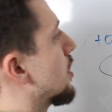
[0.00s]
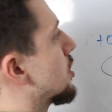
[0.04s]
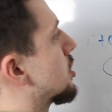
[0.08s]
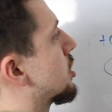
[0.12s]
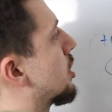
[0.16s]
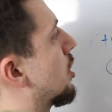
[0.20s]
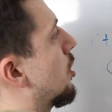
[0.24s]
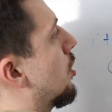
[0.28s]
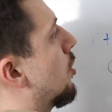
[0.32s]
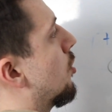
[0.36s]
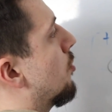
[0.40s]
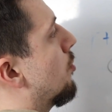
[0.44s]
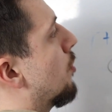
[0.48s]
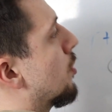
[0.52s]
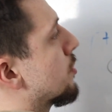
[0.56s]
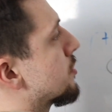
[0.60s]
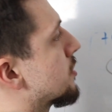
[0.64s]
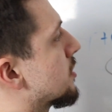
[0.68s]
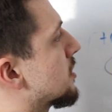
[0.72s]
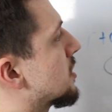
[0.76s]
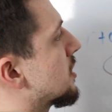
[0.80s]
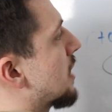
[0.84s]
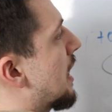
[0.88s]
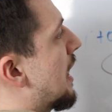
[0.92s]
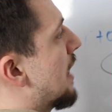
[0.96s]
So most
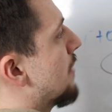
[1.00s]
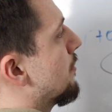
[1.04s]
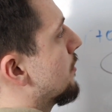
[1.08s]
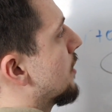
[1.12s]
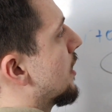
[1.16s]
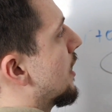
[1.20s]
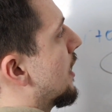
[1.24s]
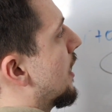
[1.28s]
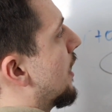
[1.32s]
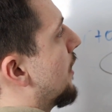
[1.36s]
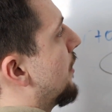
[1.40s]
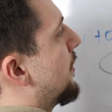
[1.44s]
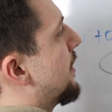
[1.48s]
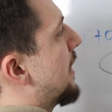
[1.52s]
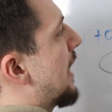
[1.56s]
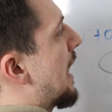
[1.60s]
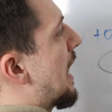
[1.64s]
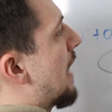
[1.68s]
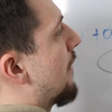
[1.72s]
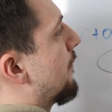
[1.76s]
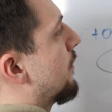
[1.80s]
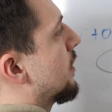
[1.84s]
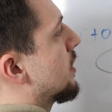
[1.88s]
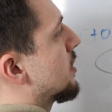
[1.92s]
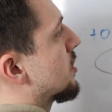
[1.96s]
of the time, the
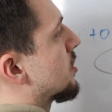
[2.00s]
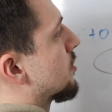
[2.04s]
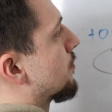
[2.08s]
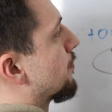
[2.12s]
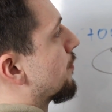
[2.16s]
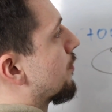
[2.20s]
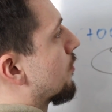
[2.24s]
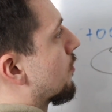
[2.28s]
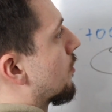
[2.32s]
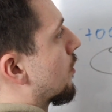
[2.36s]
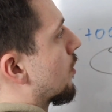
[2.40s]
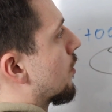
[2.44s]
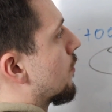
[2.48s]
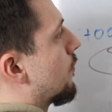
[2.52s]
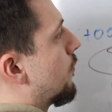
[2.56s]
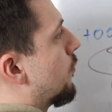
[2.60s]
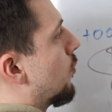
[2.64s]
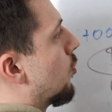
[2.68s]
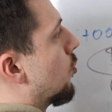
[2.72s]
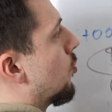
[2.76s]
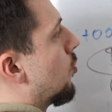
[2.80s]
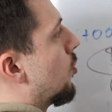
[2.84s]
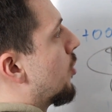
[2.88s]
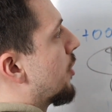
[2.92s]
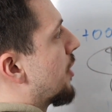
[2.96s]
average
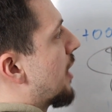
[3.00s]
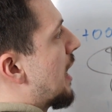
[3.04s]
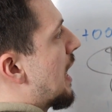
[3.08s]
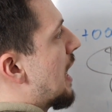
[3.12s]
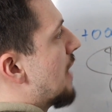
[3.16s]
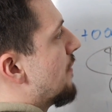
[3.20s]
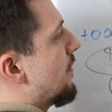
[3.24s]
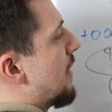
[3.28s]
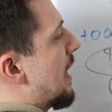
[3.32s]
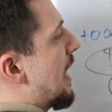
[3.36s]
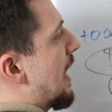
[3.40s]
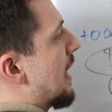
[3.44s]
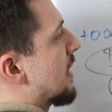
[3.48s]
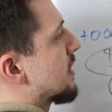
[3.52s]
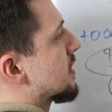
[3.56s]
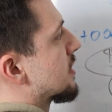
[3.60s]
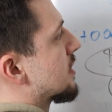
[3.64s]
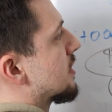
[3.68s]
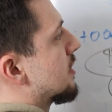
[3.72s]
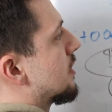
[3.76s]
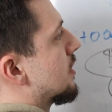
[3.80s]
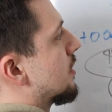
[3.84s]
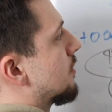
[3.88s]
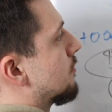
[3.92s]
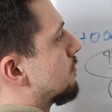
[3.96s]
for what I've asked